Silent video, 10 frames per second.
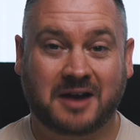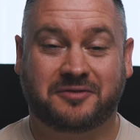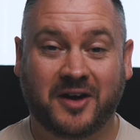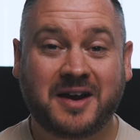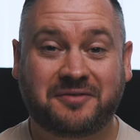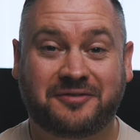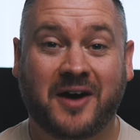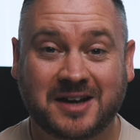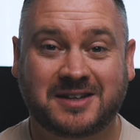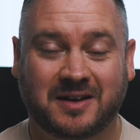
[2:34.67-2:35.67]
and very
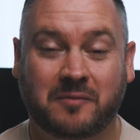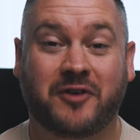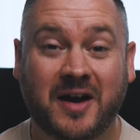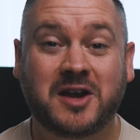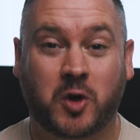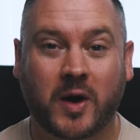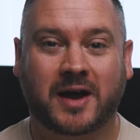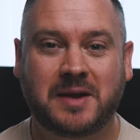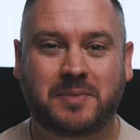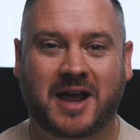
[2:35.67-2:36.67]

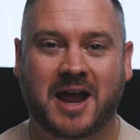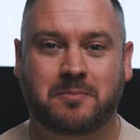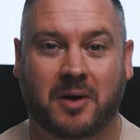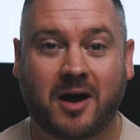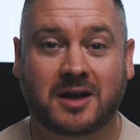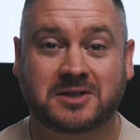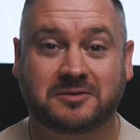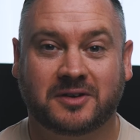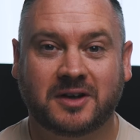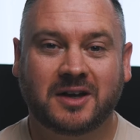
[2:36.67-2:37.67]
quickly became part
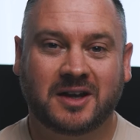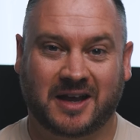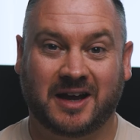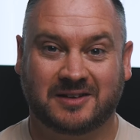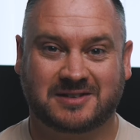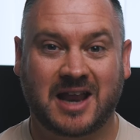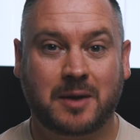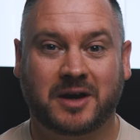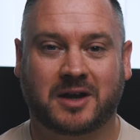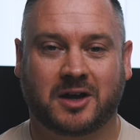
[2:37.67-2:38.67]
of the
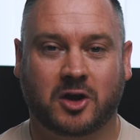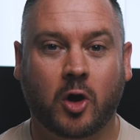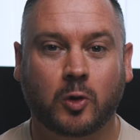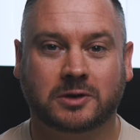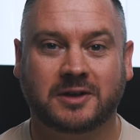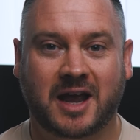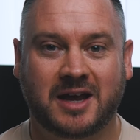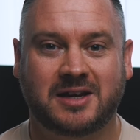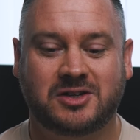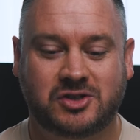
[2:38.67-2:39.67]
Islamic Golden
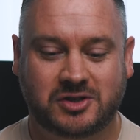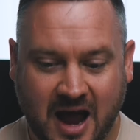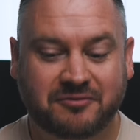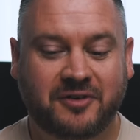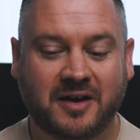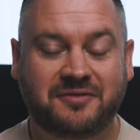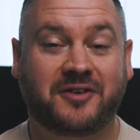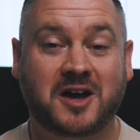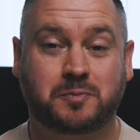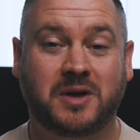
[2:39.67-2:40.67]
Age, and very
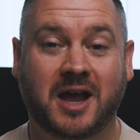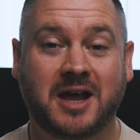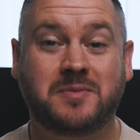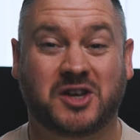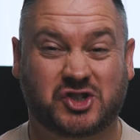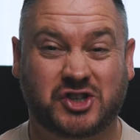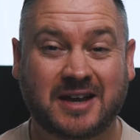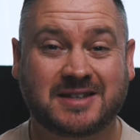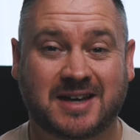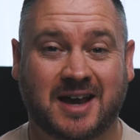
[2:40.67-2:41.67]
fast became the
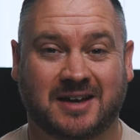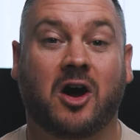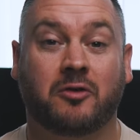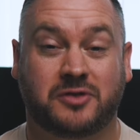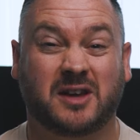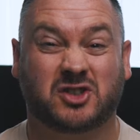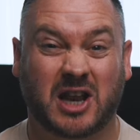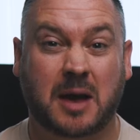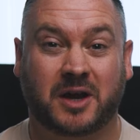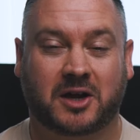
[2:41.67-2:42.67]
center of the
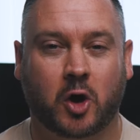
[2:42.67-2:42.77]
Islamic